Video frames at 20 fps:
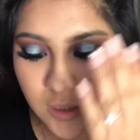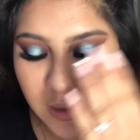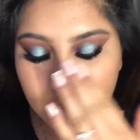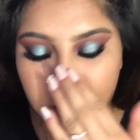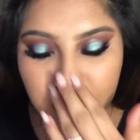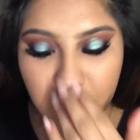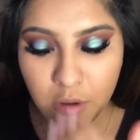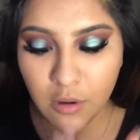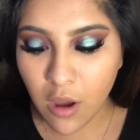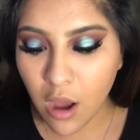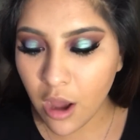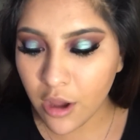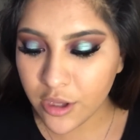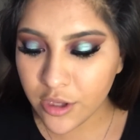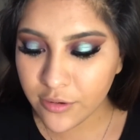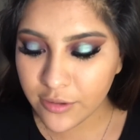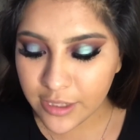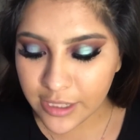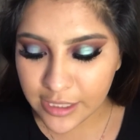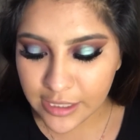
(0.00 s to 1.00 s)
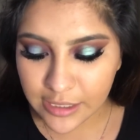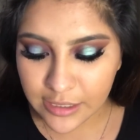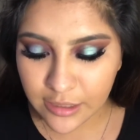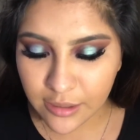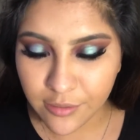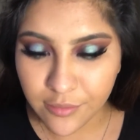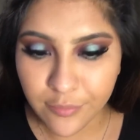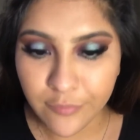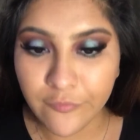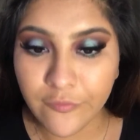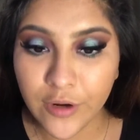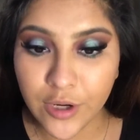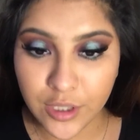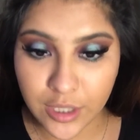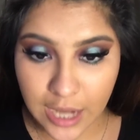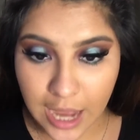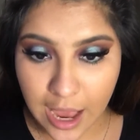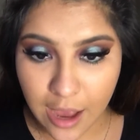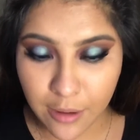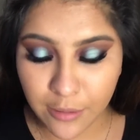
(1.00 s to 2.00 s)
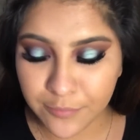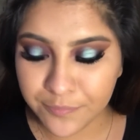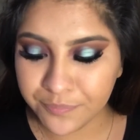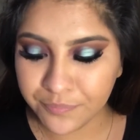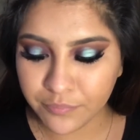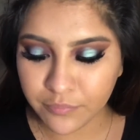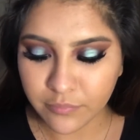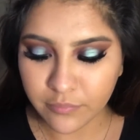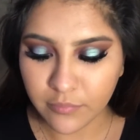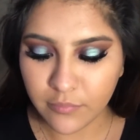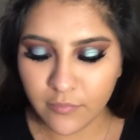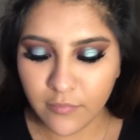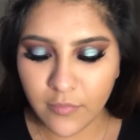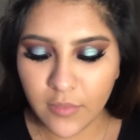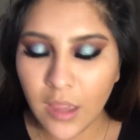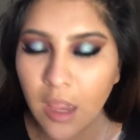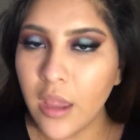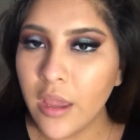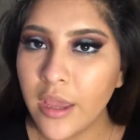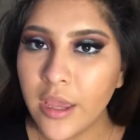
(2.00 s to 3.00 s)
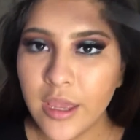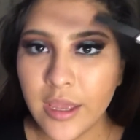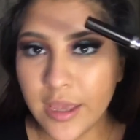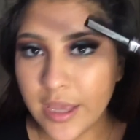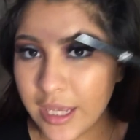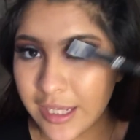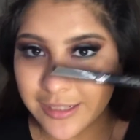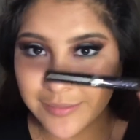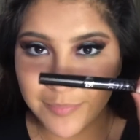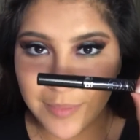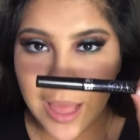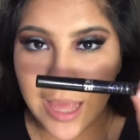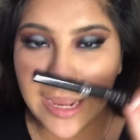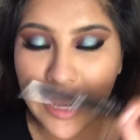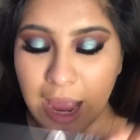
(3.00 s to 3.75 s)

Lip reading: So all you need for now is black